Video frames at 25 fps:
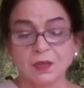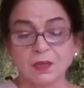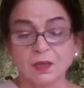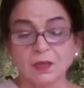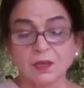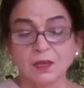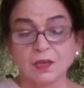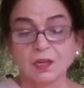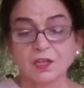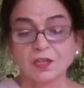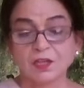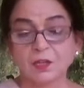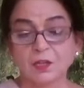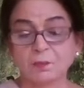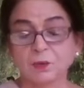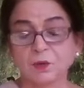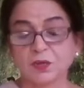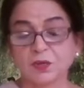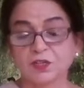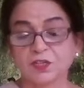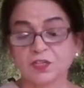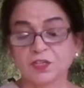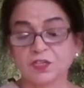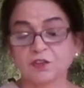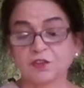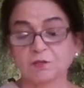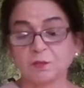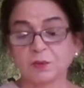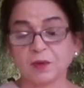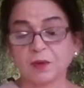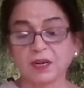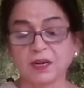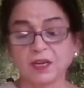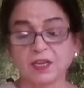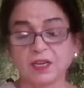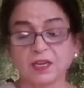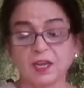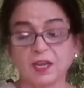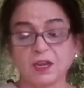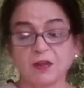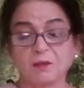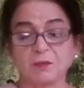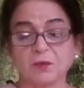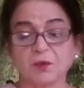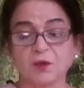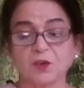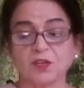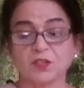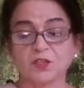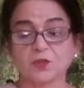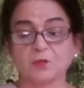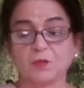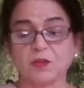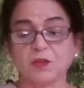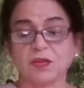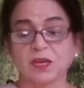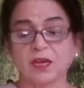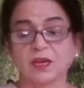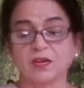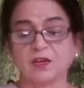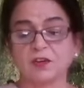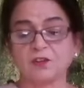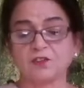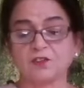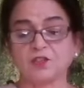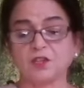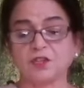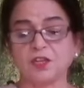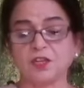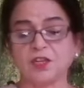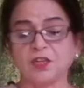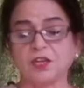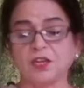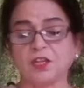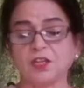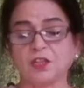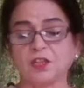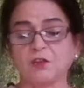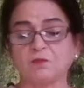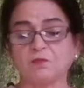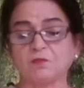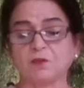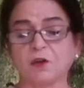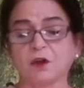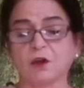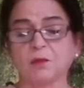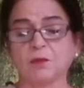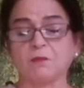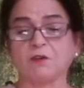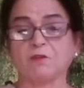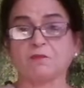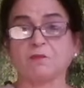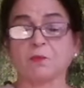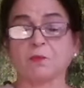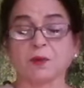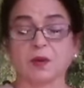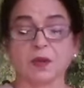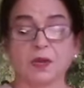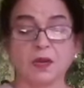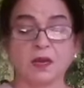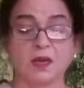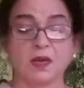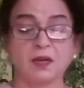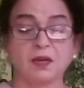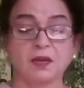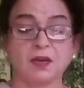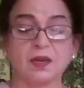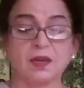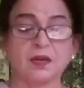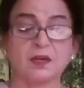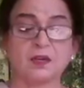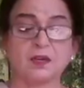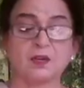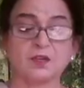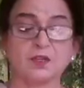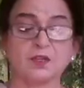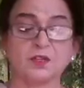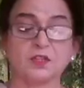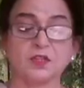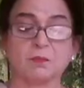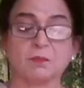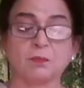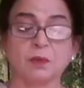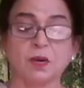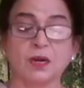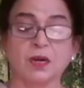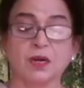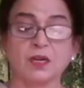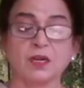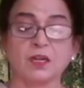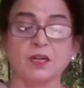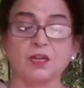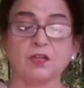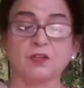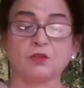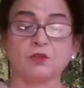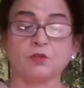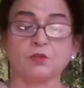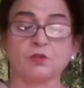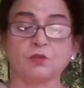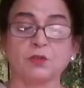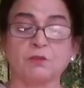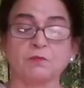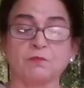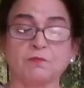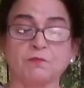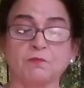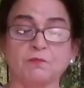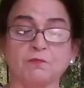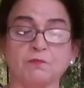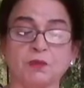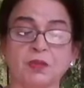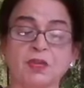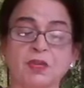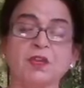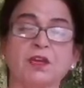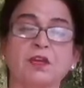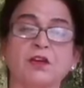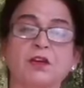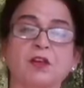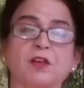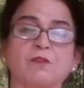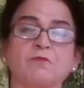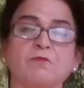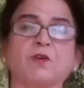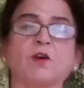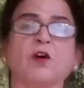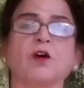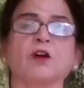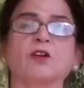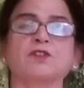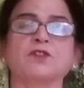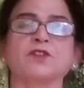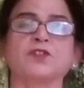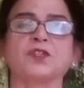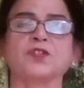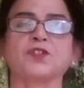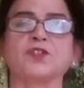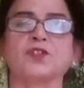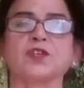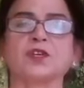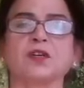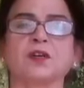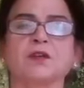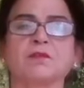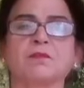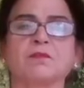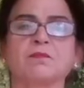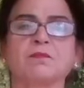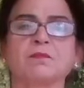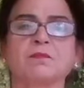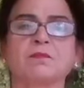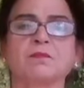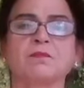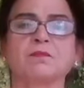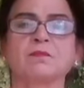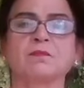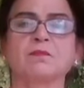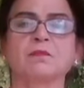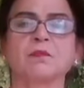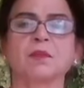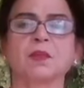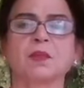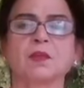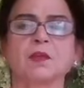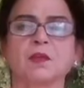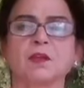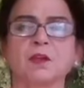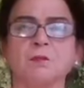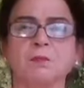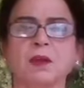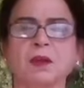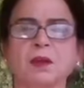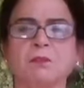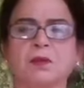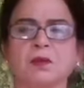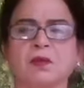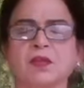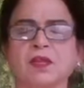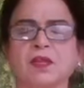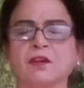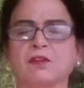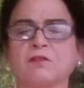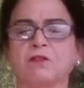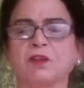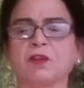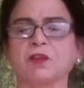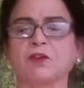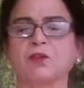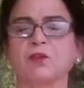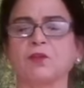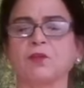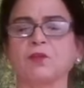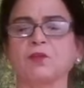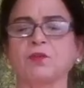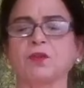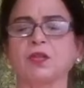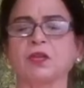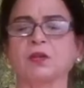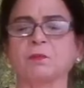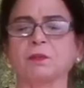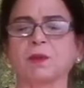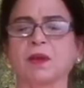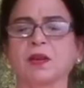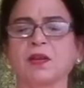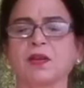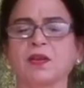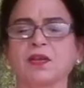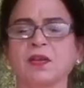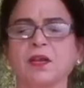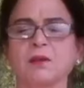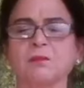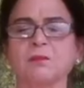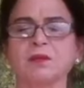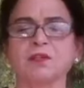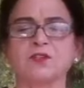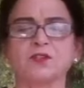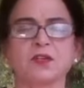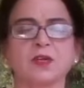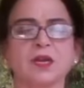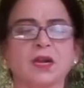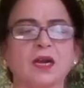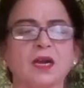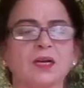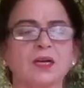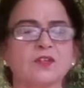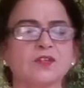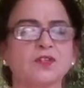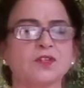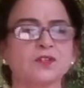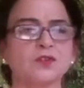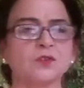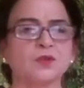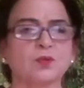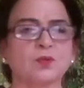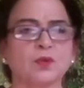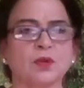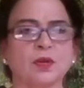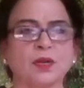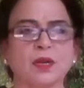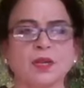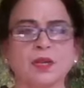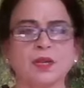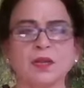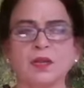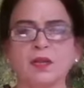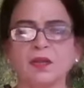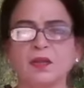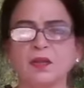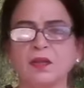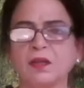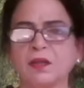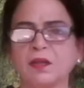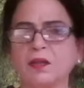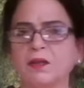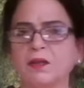In the process of pranayam, cosmic energy in the form of pran enters the body through the vehicle of oxygen. Remember that when you do that pranayam, it's not just only